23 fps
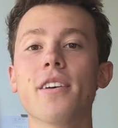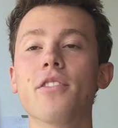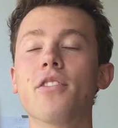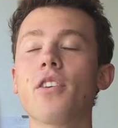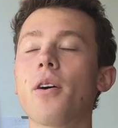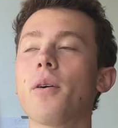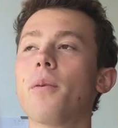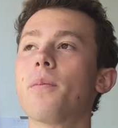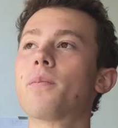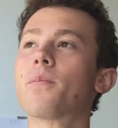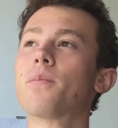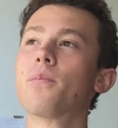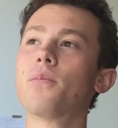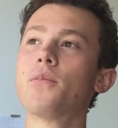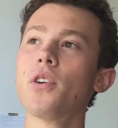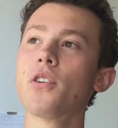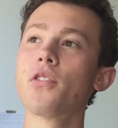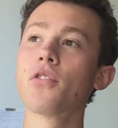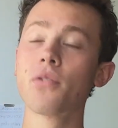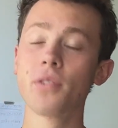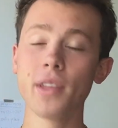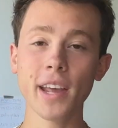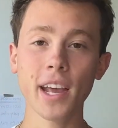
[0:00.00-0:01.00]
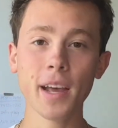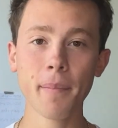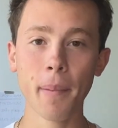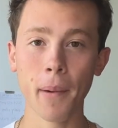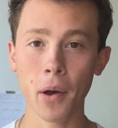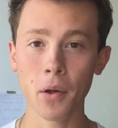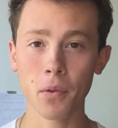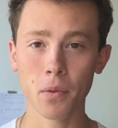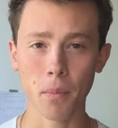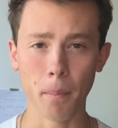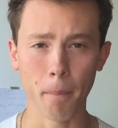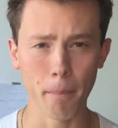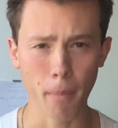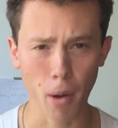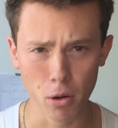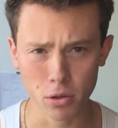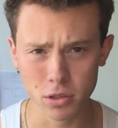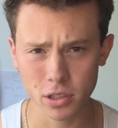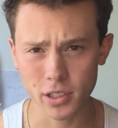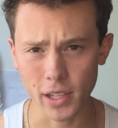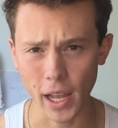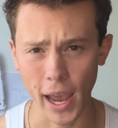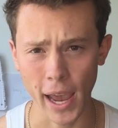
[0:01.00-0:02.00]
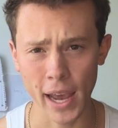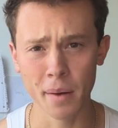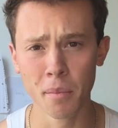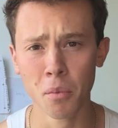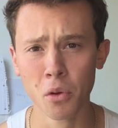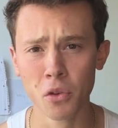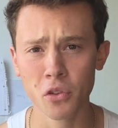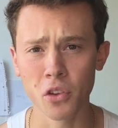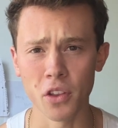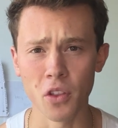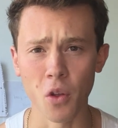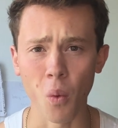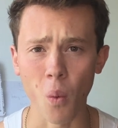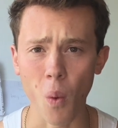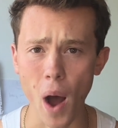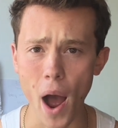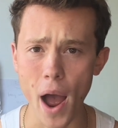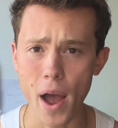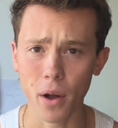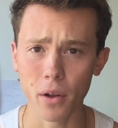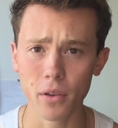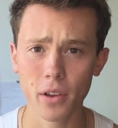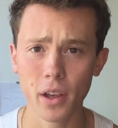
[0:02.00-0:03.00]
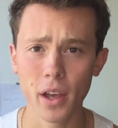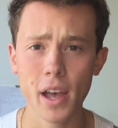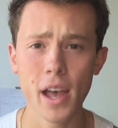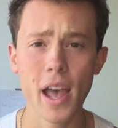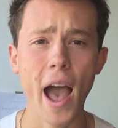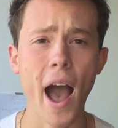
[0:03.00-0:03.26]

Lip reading: So just think about most animals in the wild.